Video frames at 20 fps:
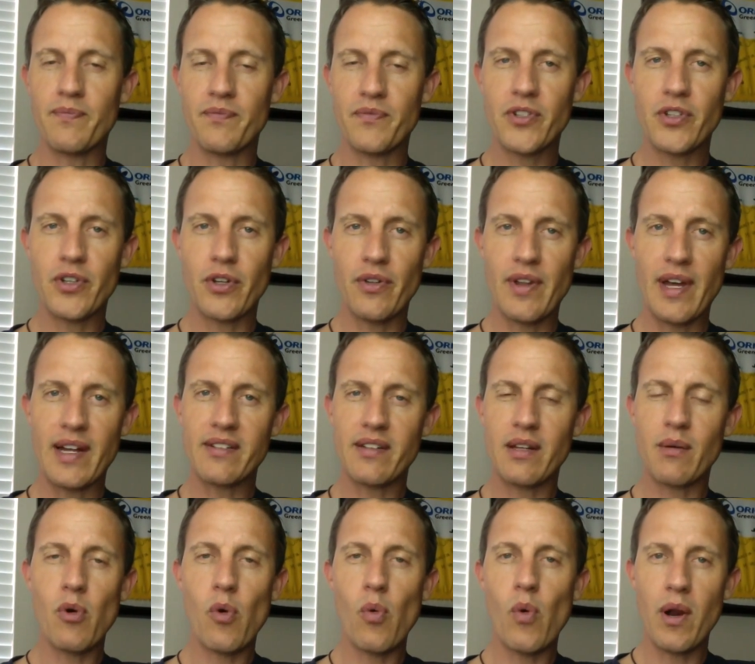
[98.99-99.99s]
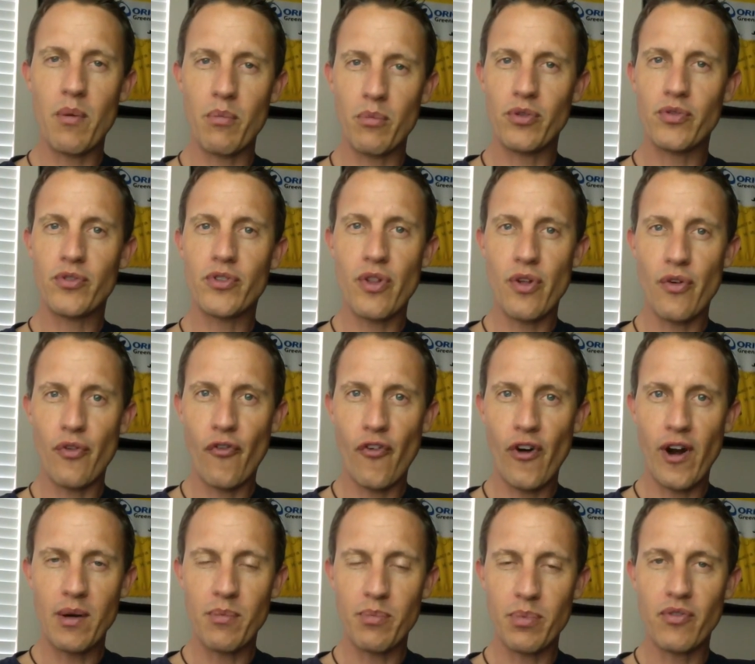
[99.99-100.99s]
So that's number one, move to the
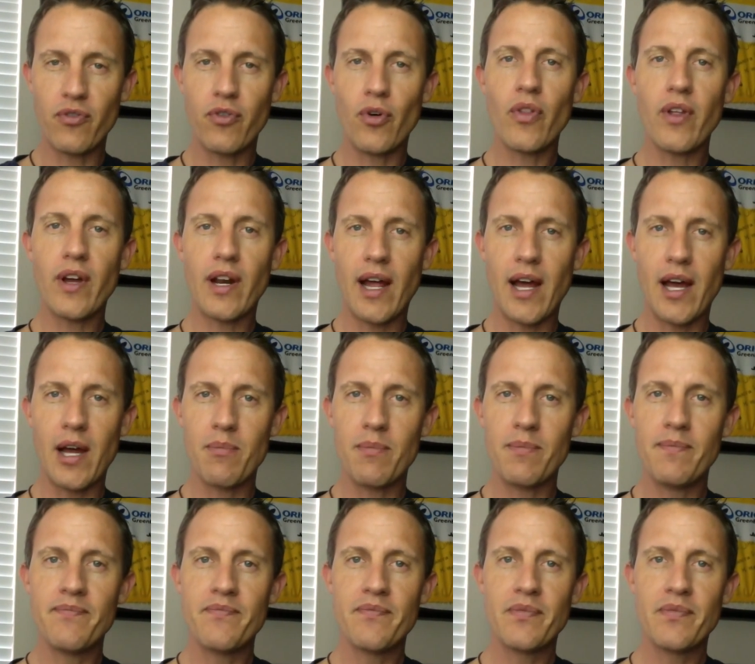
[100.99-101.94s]
front before the climb.